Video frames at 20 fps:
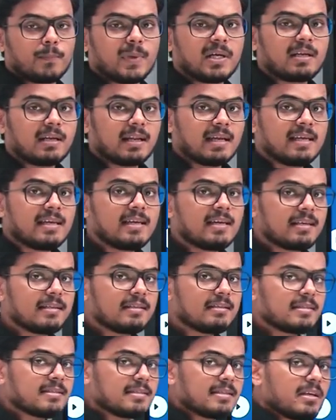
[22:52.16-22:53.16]
but here
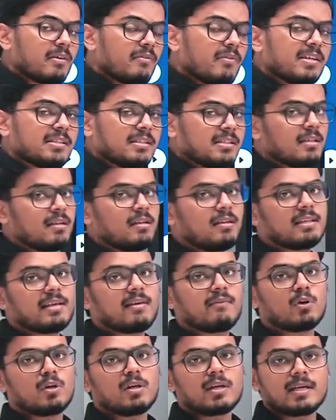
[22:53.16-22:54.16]
in this equation they
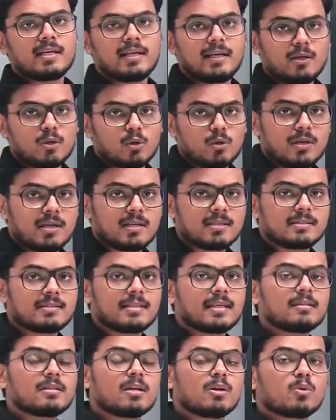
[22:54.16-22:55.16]
have already told us
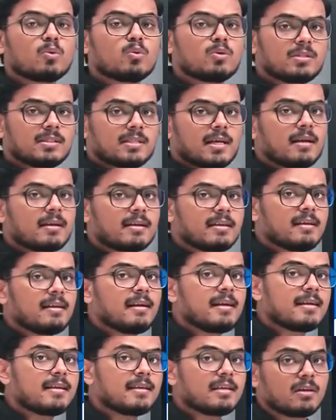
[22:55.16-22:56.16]
that the roots are
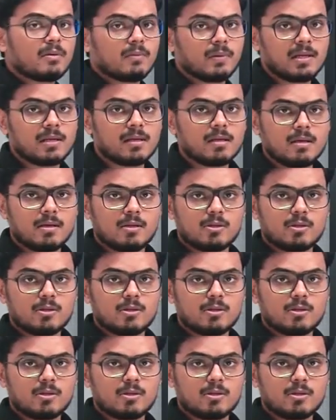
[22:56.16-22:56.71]
real and equal.